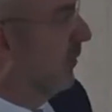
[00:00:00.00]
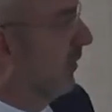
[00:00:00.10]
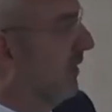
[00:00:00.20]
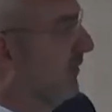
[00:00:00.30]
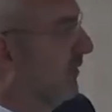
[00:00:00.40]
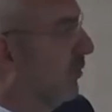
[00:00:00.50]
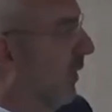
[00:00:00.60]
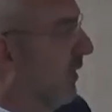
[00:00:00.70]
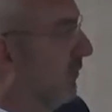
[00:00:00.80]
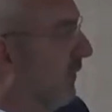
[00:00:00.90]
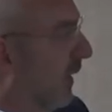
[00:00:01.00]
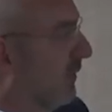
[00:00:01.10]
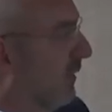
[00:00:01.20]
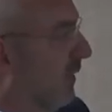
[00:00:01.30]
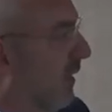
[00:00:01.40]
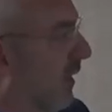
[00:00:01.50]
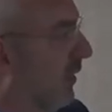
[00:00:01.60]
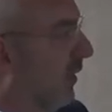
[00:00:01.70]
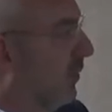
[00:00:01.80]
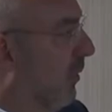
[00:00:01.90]
But this is one effect.
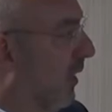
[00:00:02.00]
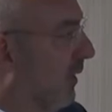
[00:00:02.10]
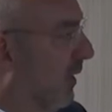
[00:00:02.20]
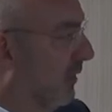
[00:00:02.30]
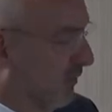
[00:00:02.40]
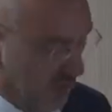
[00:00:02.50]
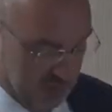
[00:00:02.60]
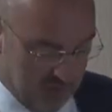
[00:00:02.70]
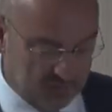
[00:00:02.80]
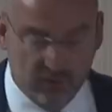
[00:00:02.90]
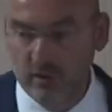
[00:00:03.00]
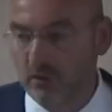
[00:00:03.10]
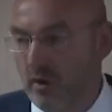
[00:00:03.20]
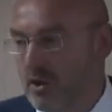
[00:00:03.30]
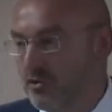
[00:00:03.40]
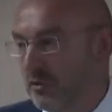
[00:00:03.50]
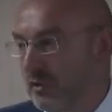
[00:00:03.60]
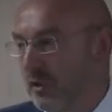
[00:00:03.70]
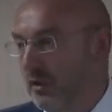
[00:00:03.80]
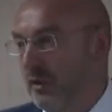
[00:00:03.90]
Another one is
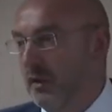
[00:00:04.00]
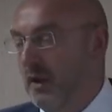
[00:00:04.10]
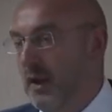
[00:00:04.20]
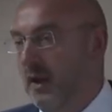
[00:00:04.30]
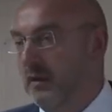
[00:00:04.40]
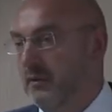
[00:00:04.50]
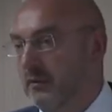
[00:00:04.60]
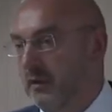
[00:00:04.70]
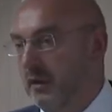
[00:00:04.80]
disintegration and